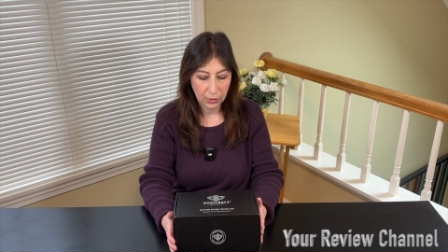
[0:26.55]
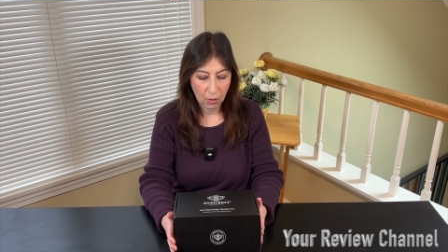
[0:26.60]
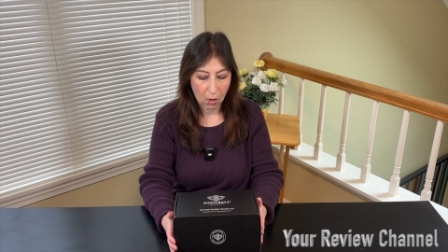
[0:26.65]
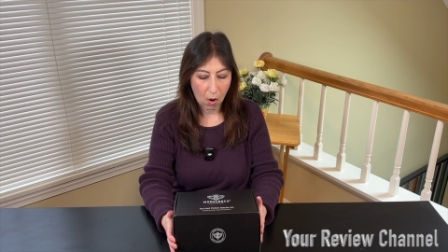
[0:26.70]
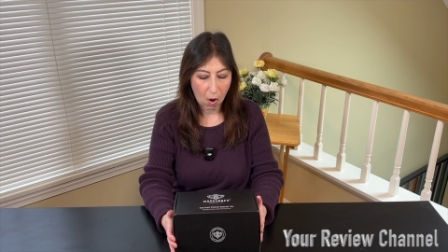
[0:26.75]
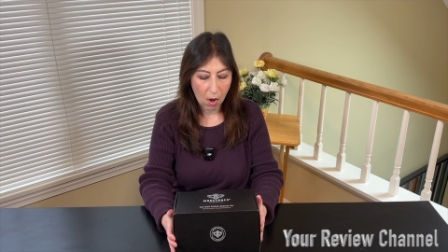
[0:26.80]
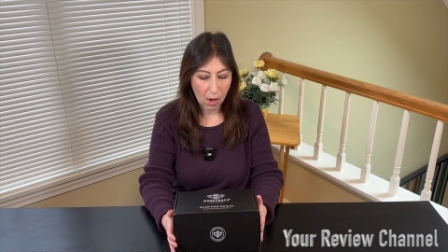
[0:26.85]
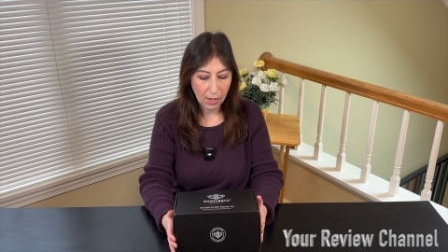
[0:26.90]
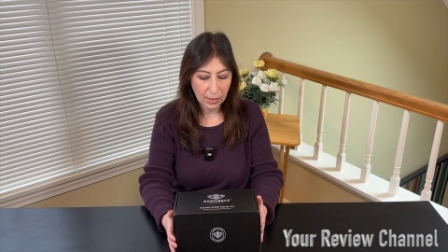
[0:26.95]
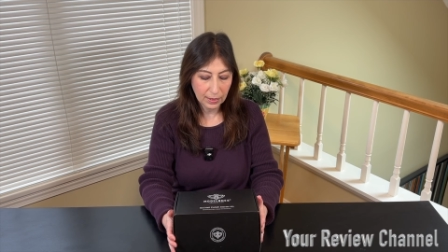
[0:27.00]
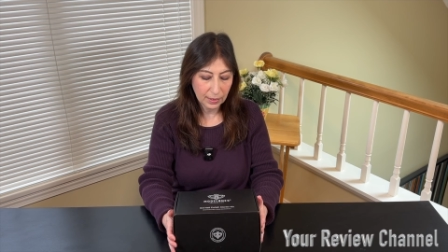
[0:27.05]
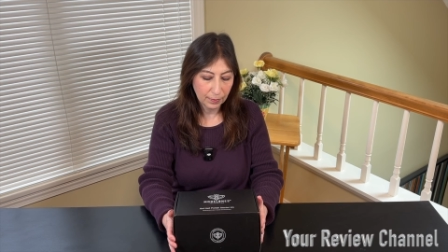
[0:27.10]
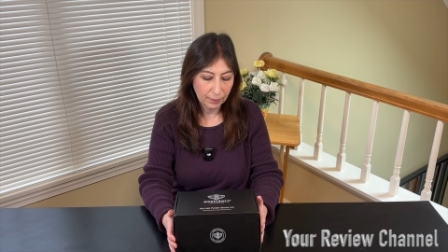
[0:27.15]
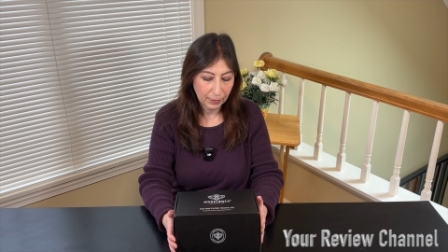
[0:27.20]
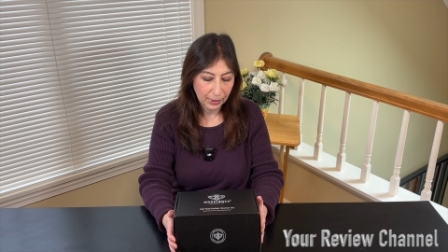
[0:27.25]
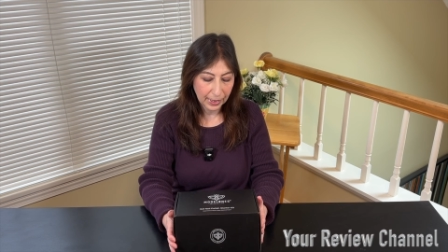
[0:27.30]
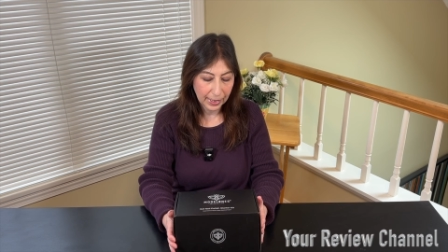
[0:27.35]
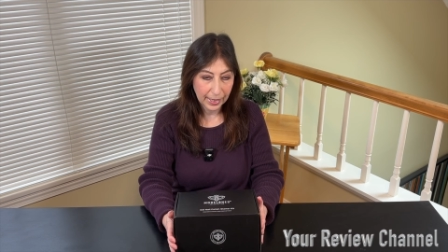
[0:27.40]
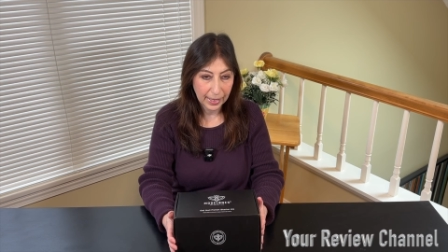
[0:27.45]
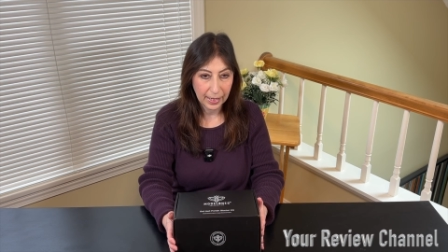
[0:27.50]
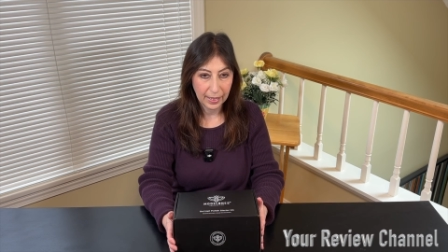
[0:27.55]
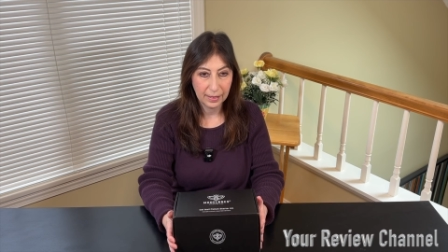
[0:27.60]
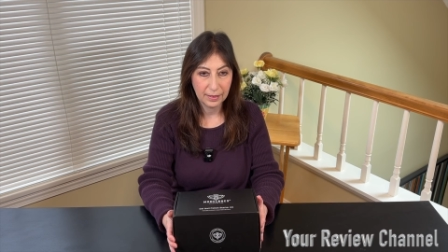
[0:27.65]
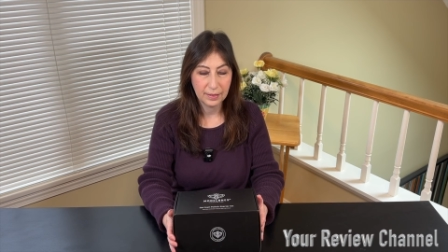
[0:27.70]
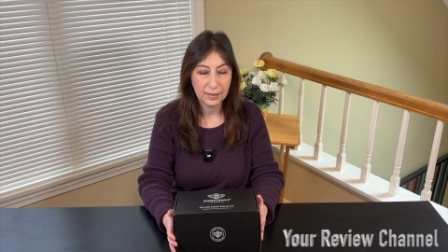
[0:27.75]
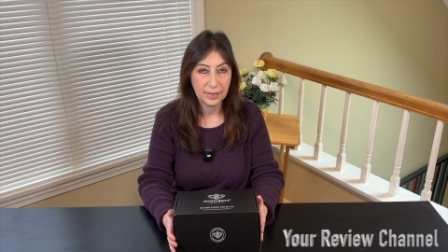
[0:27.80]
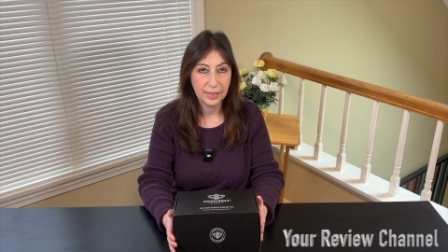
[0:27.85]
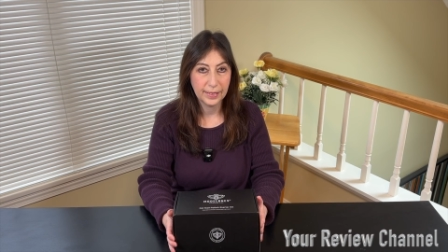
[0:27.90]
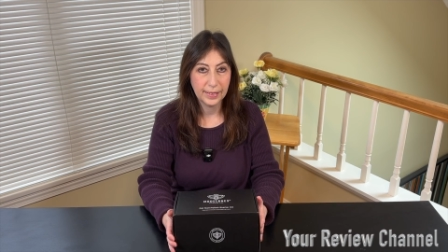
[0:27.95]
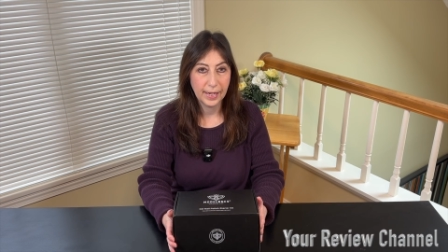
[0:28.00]
awesome kit
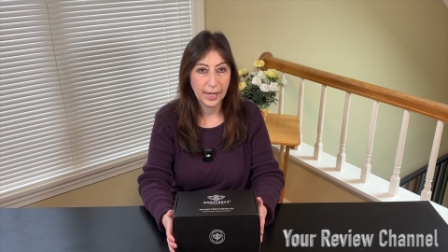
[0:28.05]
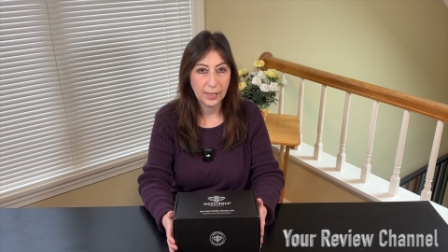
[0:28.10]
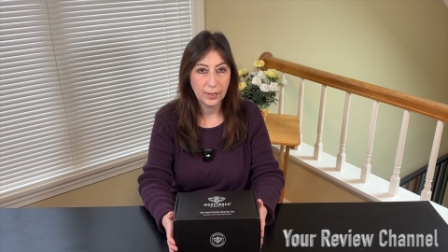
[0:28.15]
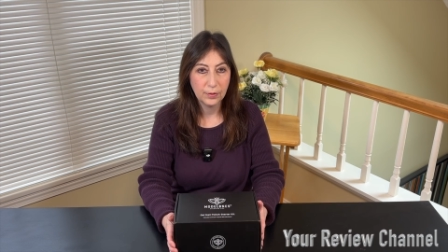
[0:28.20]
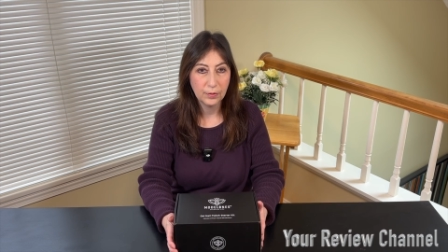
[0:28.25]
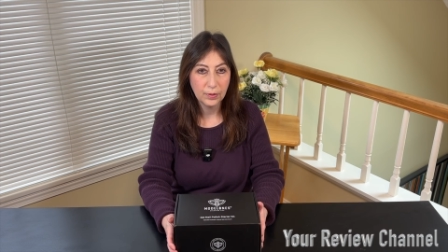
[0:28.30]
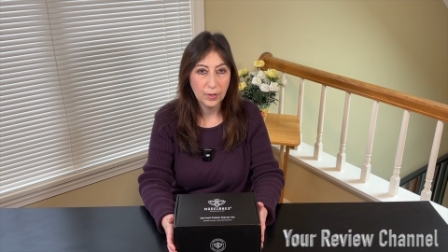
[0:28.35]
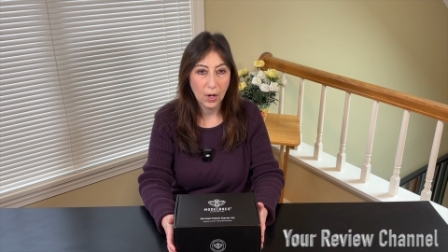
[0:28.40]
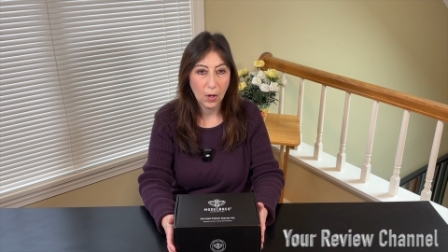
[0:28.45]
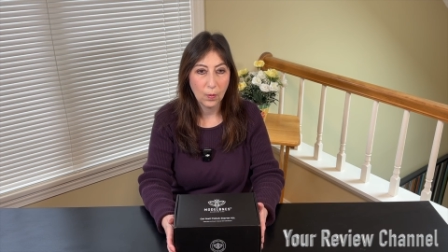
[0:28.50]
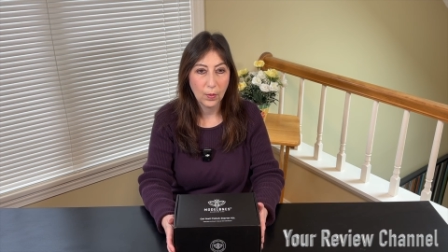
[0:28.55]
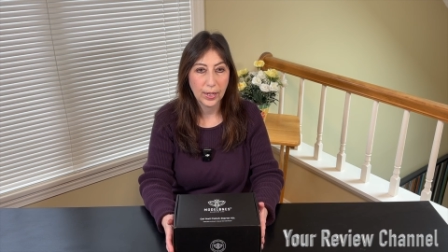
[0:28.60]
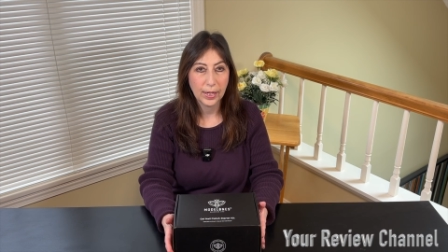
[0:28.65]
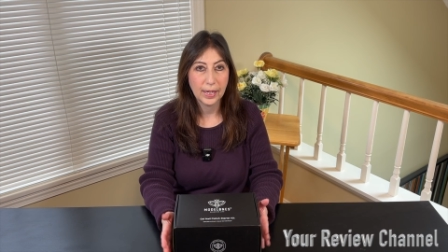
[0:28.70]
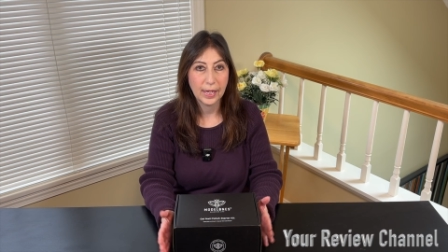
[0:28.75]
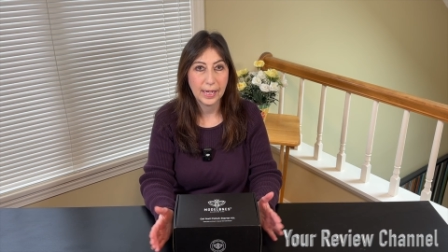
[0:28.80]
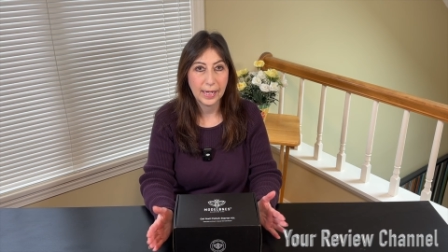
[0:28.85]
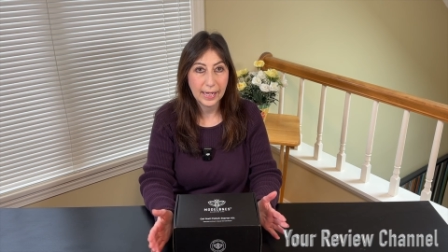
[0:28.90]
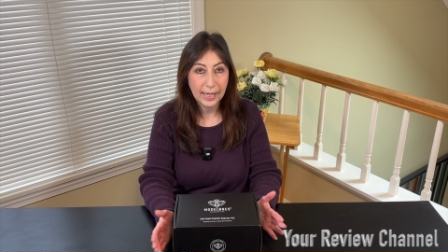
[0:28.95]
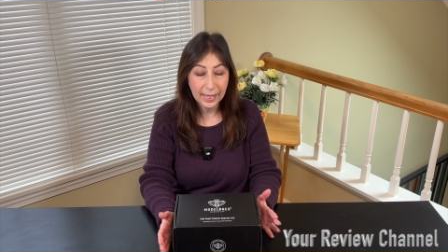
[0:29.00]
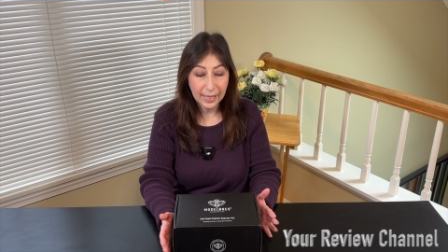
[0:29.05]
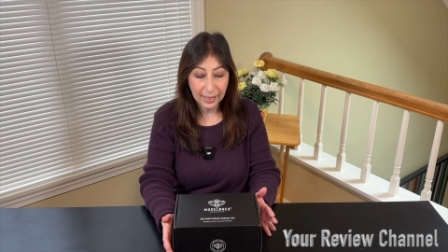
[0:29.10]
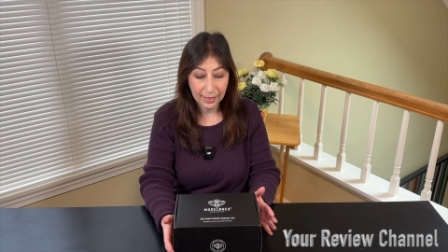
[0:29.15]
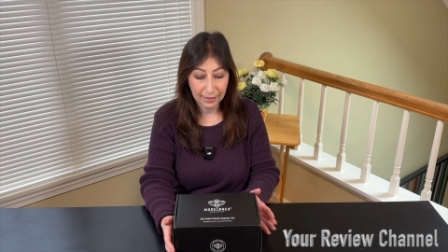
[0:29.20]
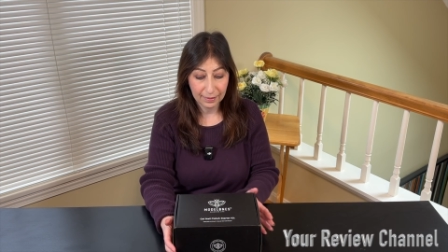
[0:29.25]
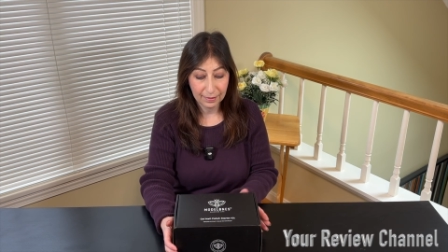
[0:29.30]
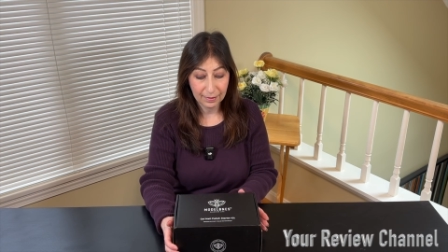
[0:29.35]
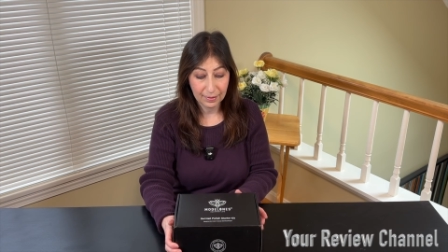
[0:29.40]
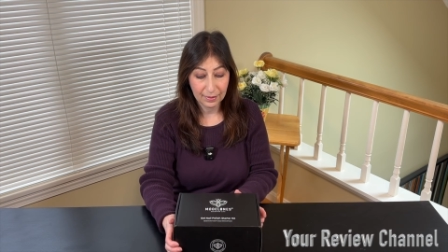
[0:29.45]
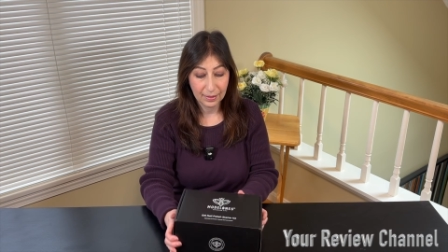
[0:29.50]
to get you going
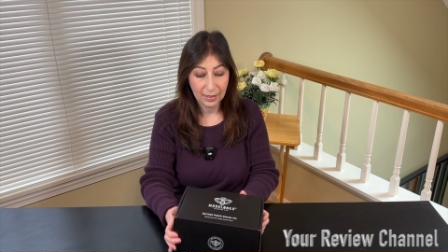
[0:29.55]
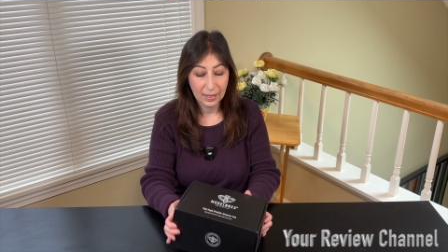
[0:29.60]
and